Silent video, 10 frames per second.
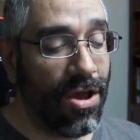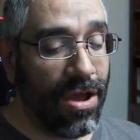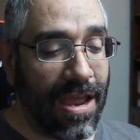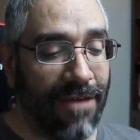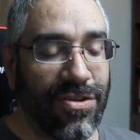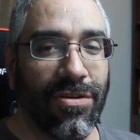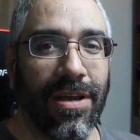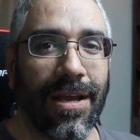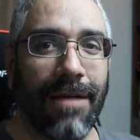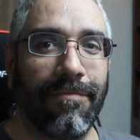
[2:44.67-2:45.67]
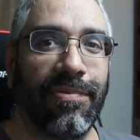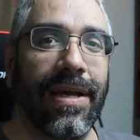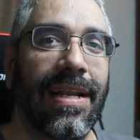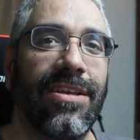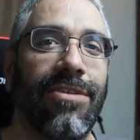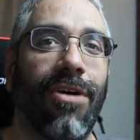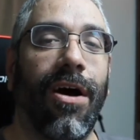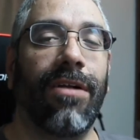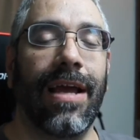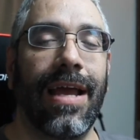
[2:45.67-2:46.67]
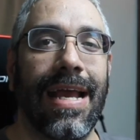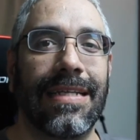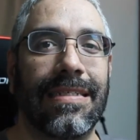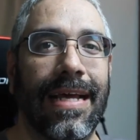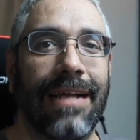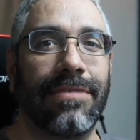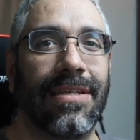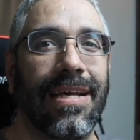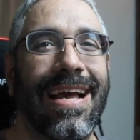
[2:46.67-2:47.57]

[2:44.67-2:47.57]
If you can completely do all 8 steps,